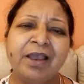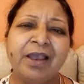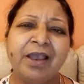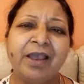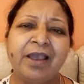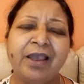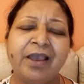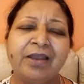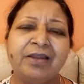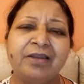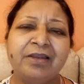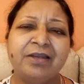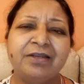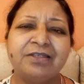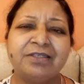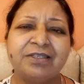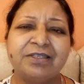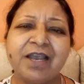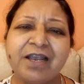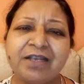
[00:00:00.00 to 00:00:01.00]
and it
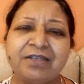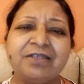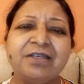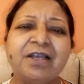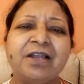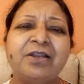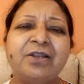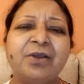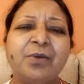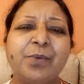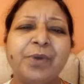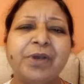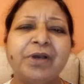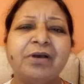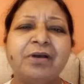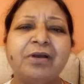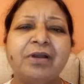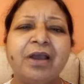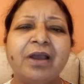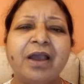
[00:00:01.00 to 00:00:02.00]
stains
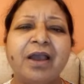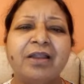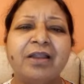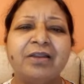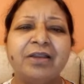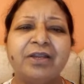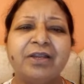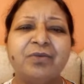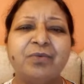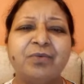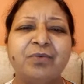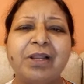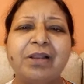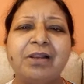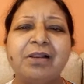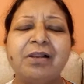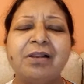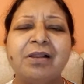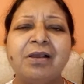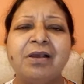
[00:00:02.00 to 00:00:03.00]
underwear and it will
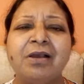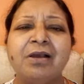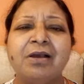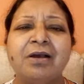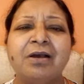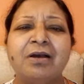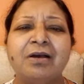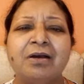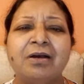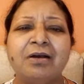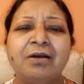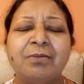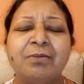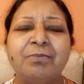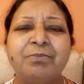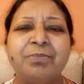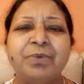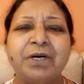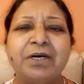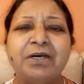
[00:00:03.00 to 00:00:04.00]
uh,
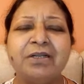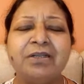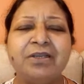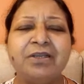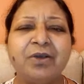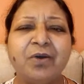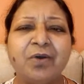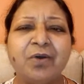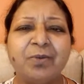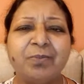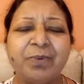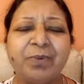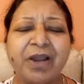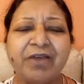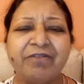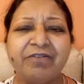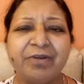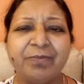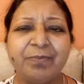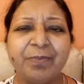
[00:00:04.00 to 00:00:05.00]
burn your
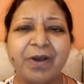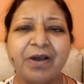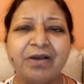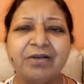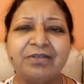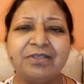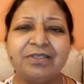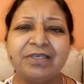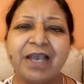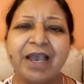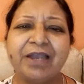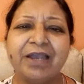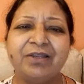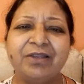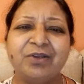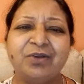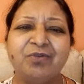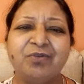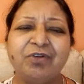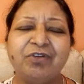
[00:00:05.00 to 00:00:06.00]
private parts and
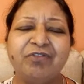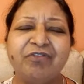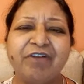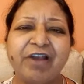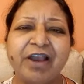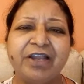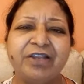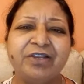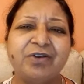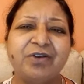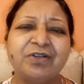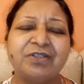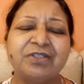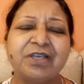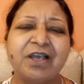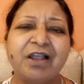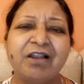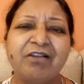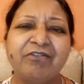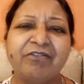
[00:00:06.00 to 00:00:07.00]
you will find
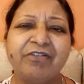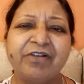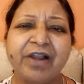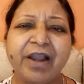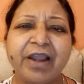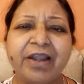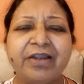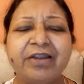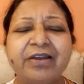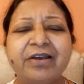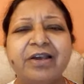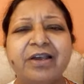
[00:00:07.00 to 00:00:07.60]
yourself red.